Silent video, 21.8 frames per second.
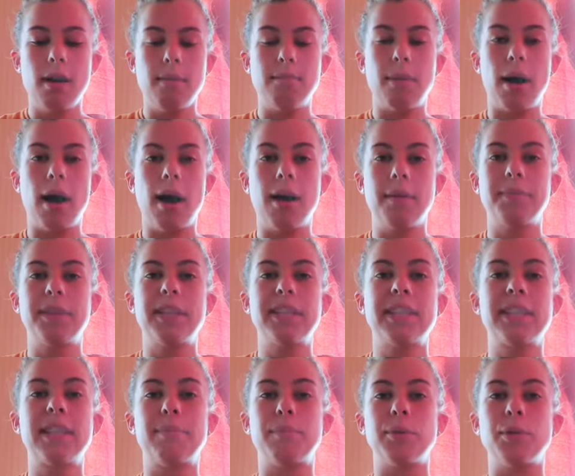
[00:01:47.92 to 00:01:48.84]
but
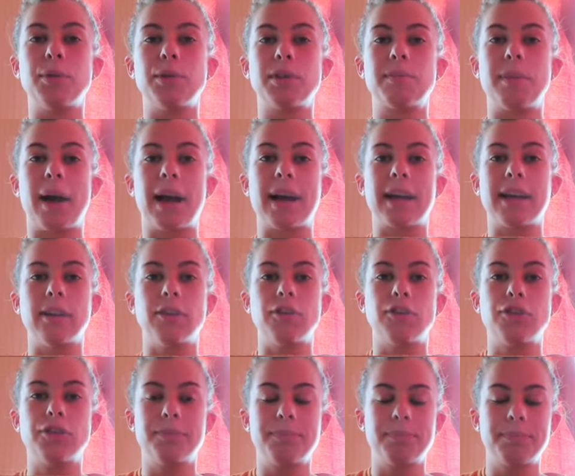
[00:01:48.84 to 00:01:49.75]
this is the boots
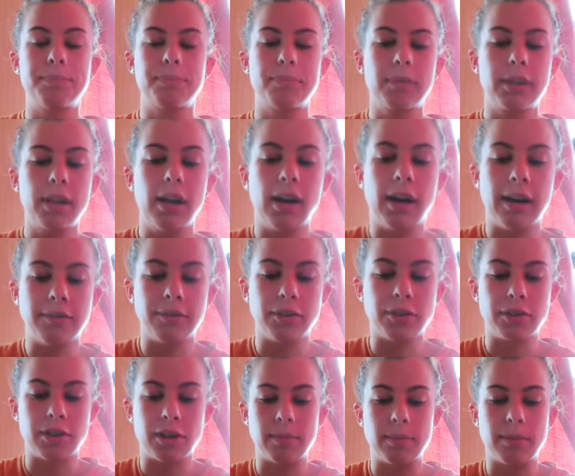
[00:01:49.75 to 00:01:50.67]
package I've
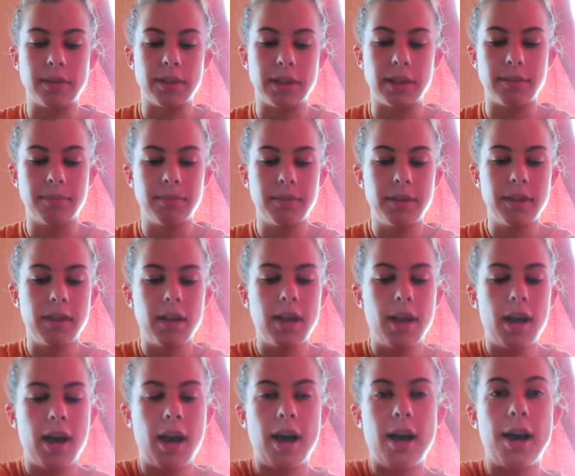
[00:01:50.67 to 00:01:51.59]
just opened it
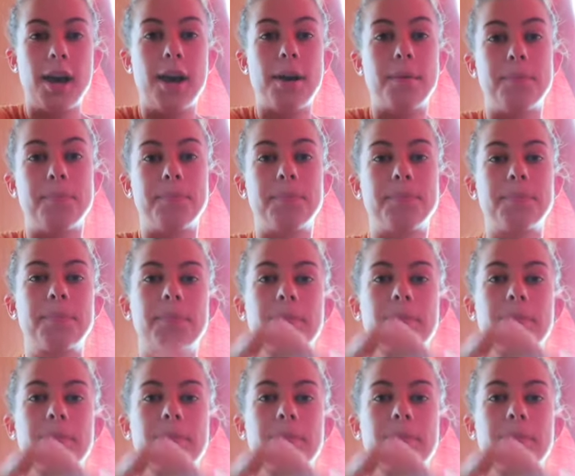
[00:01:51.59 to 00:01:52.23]
um,